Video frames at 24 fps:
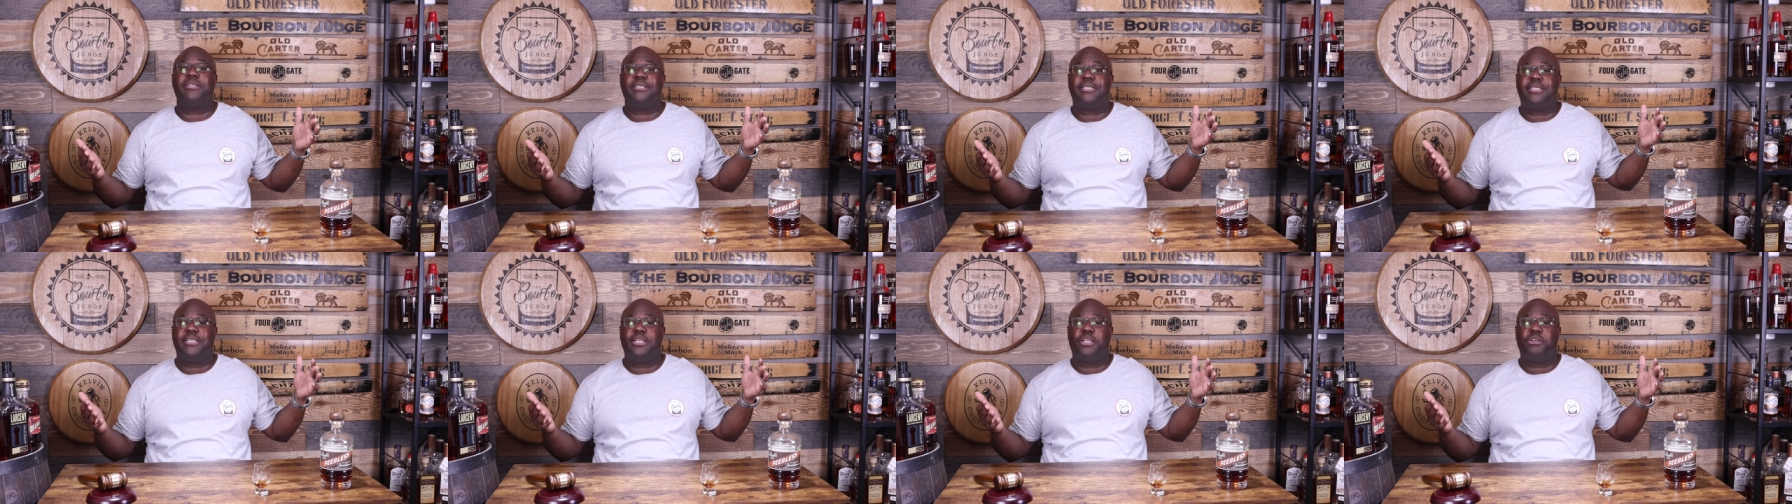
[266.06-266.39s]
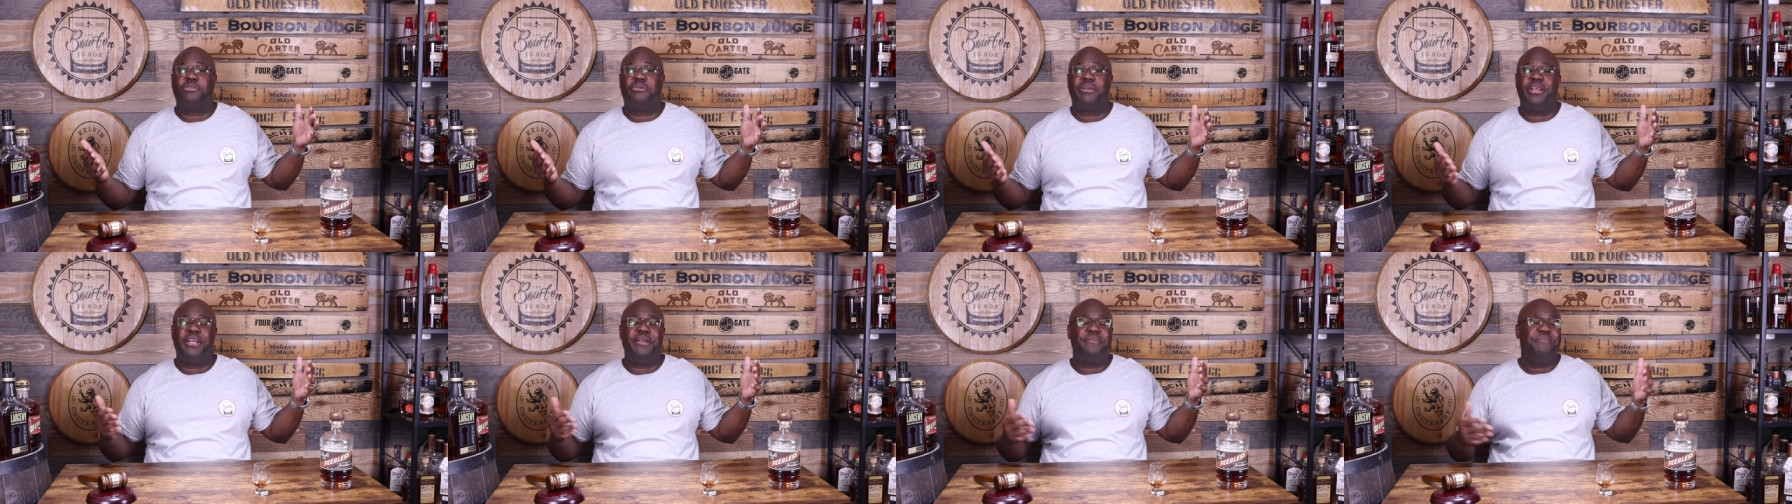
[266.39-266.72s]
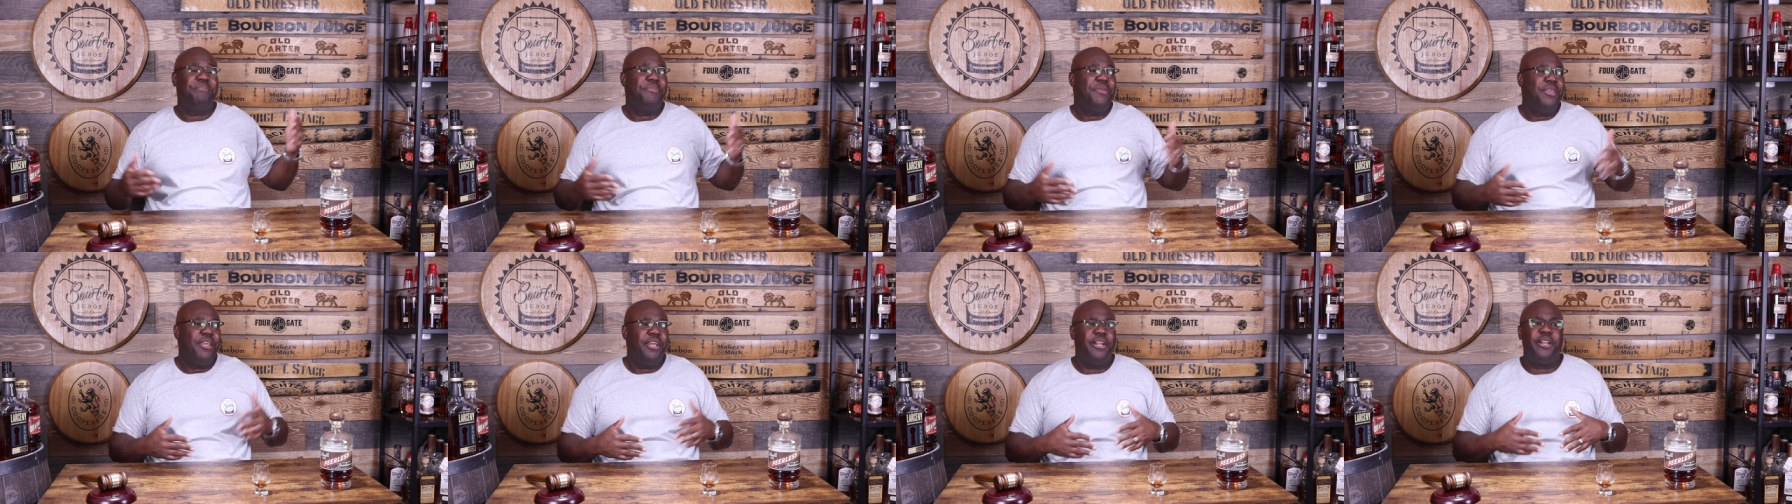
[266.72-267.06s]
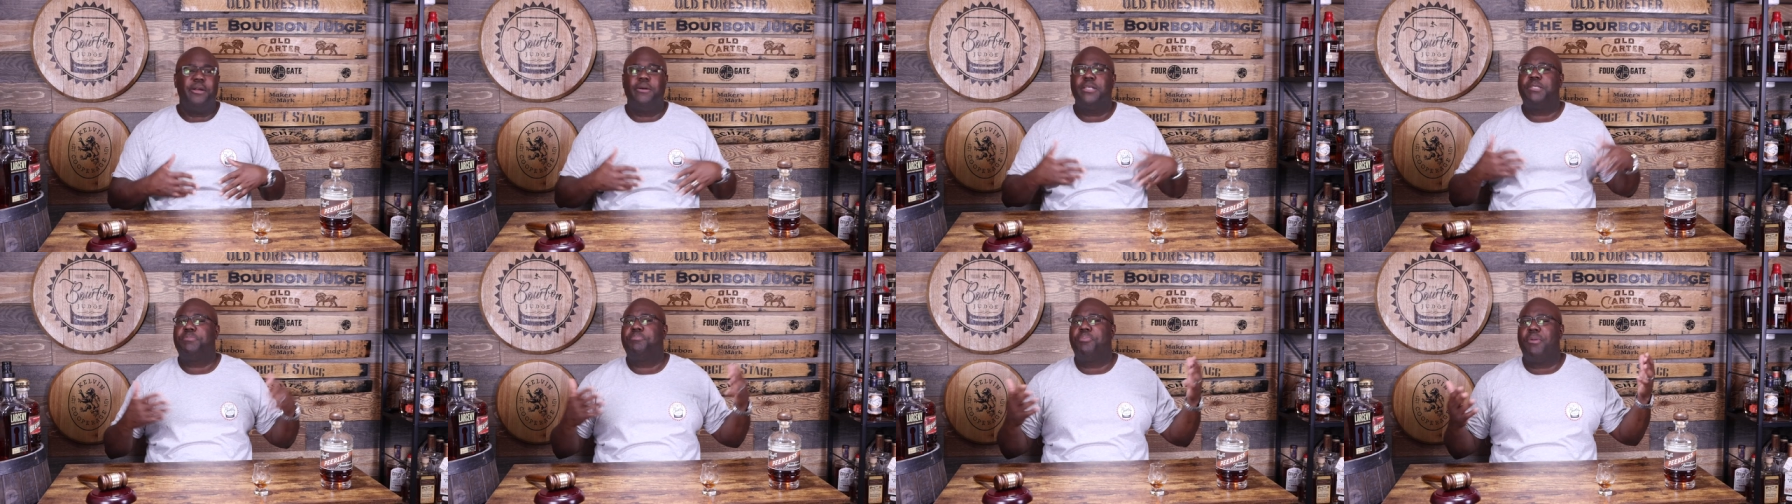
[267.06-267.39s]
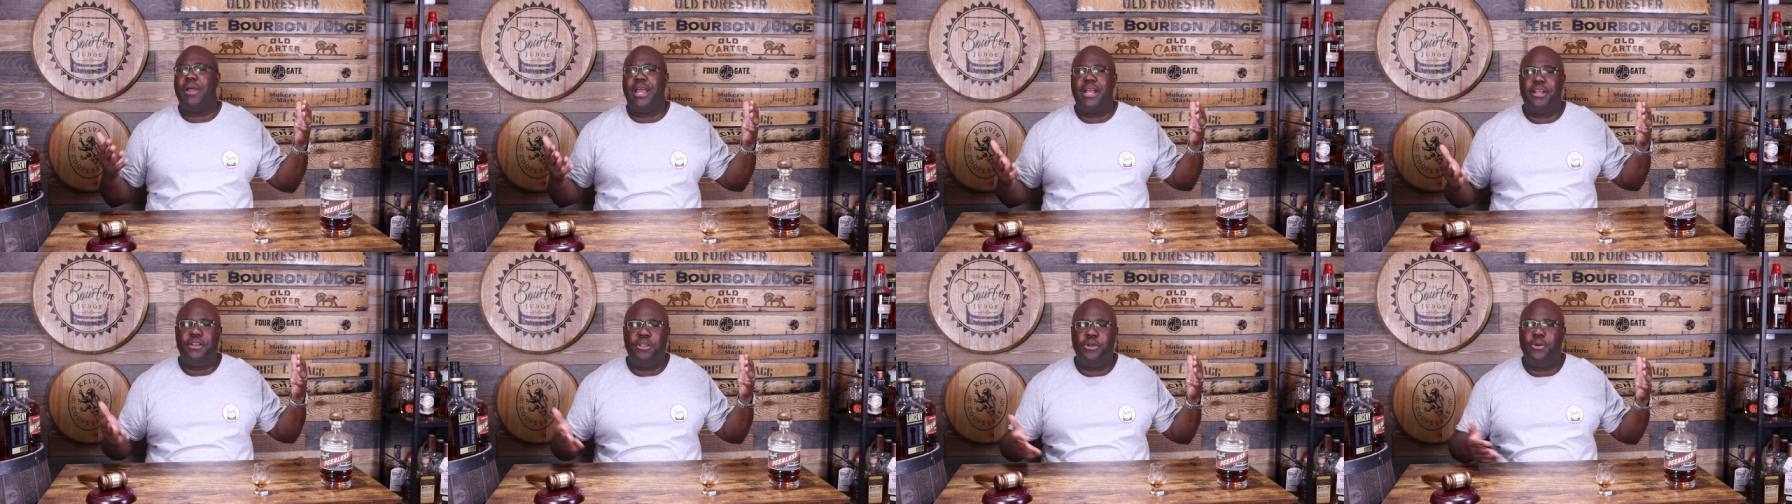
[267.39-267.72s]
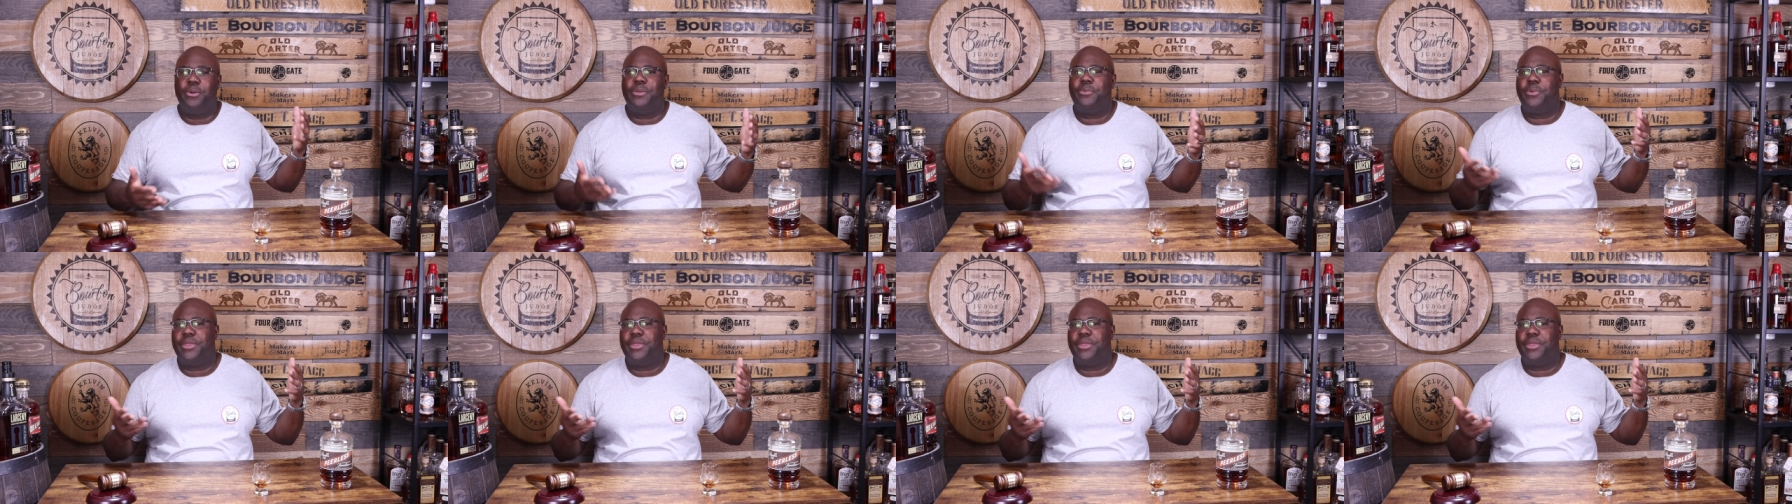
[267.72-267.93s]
distillery. You know, it's brand new